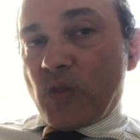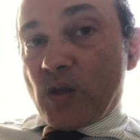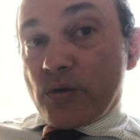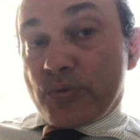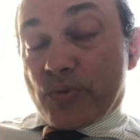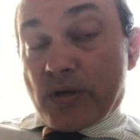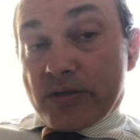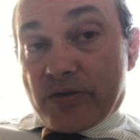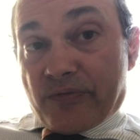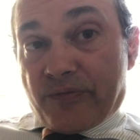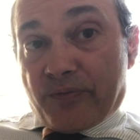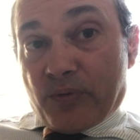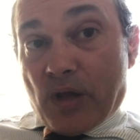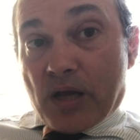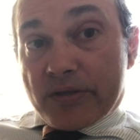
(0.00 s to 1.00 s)
So as a
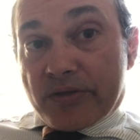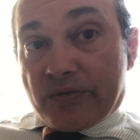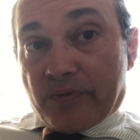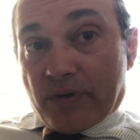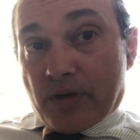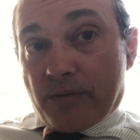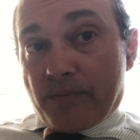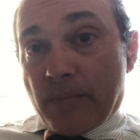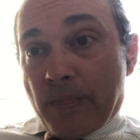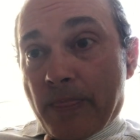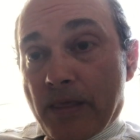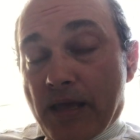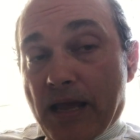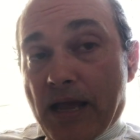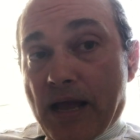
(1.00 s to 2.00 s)
philosopher,
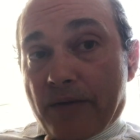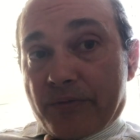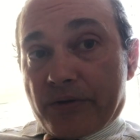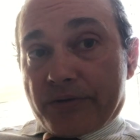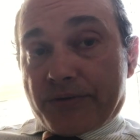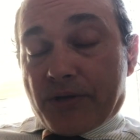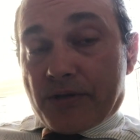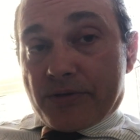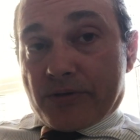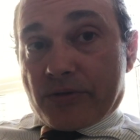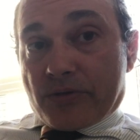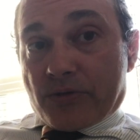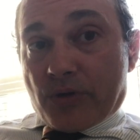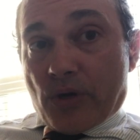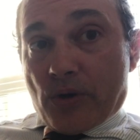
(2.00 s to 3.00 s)
after Duns
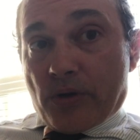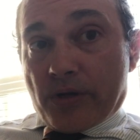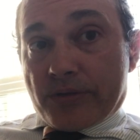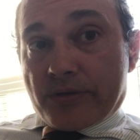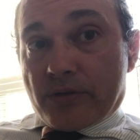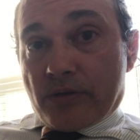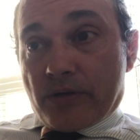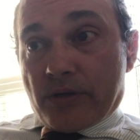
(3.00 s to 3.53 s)
Scotus,